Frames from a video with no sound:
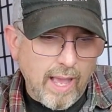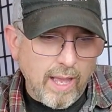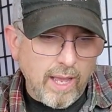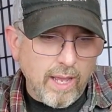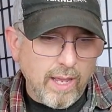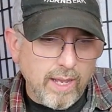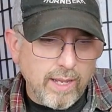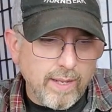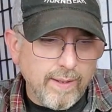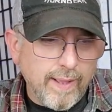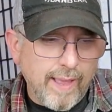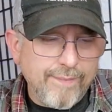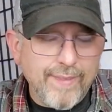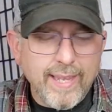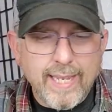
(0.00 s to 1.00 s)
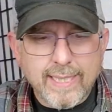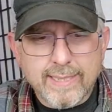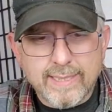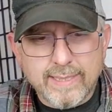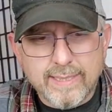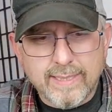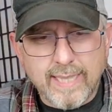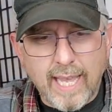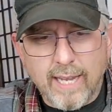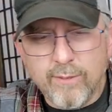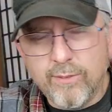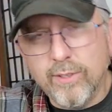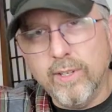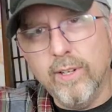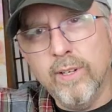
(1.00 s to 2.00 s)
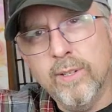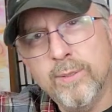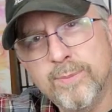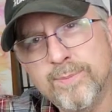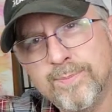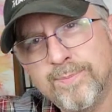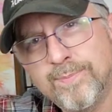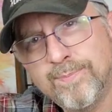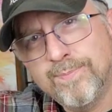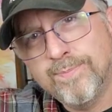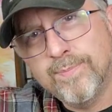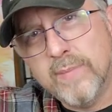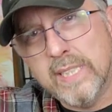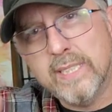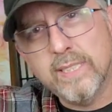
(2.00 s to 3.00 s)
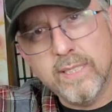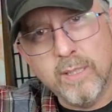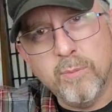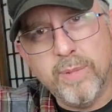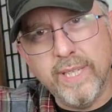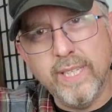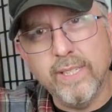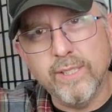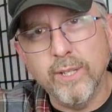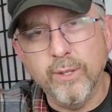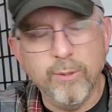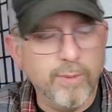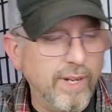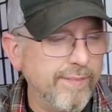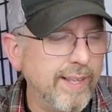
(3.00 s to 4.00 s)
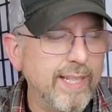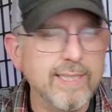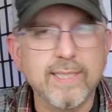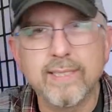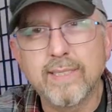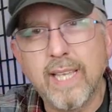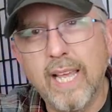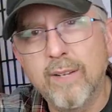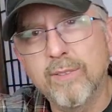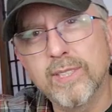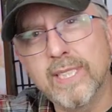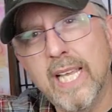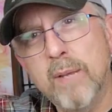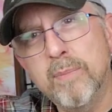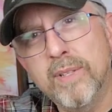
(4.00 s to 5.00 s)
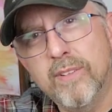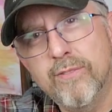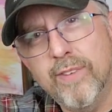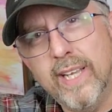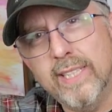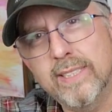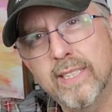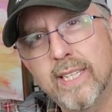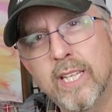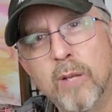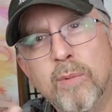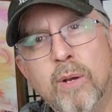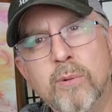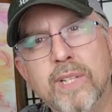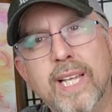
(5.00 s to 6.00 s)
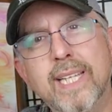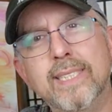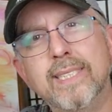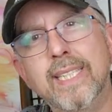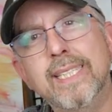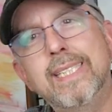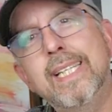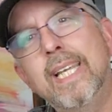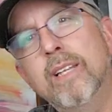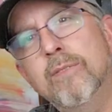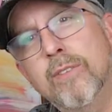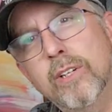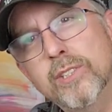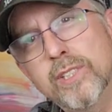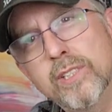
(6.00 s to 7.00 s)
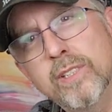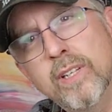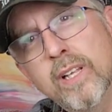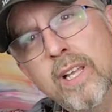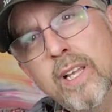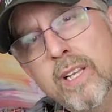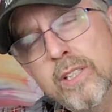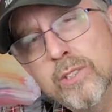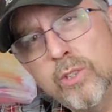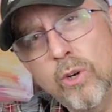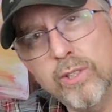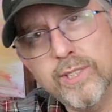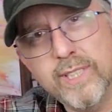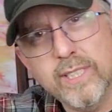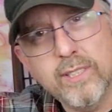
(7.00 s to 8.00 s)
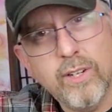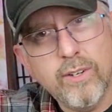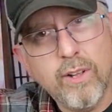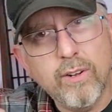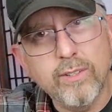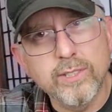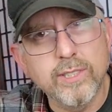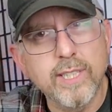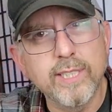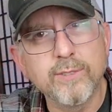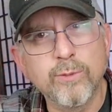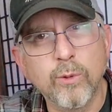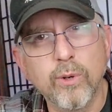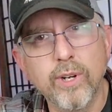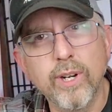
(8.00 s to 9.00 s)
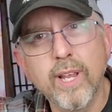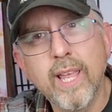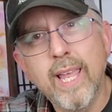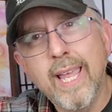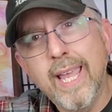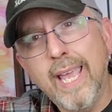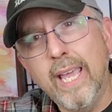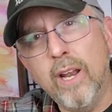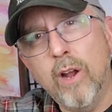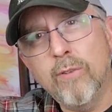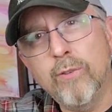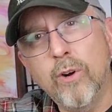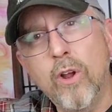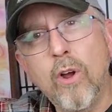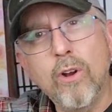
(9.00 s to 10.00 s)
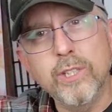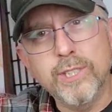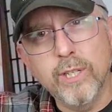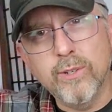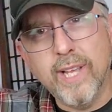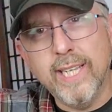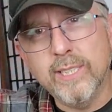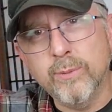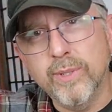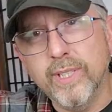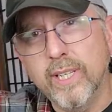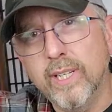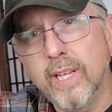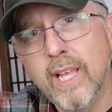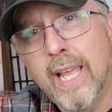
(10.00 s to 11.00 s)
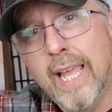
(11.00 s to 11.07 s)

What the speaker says: I think it's kind of this is an opinion too, but I think it's kind of a slap in the face that they come out with the SC10 version, charge $600 less for it, and offer a hard shell case with it.